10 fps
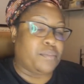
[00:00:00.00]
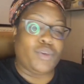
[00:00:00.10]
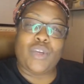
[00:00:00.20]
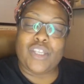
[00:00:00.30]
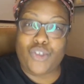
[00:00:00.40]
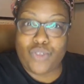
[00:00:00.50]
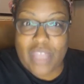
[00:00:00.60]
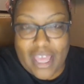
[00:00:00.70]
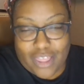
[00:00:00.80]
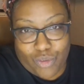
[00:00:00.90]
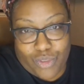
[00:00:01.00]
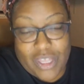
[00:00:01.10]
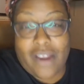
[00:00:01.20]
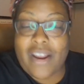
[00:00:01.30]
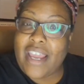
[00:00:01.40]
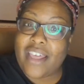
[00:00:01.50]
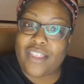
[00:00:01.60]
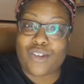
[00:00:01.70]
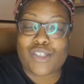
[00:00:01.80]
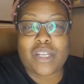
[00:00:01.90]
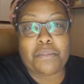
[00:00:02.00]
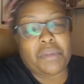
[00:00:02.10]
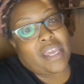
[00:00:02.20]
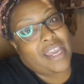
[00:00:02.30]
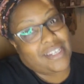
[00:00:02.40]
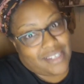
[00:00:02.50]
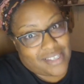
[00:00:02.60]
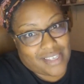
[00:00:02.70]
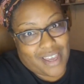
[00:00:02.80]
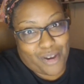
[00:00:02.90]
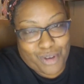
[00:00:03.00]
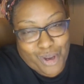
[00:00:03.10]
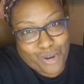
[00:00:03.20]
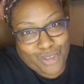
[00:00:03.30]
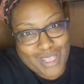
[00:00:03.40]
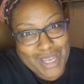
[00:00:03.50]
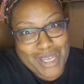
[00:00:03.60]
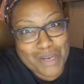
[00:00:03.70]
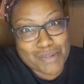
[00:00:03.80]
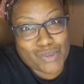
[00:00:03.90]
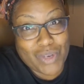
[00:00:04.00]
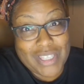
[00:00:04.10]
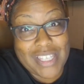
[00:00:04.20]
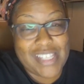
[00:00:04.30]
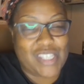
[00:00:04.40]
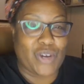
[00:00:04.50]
You can do that through there, and there's going to be a discount code that comes with it.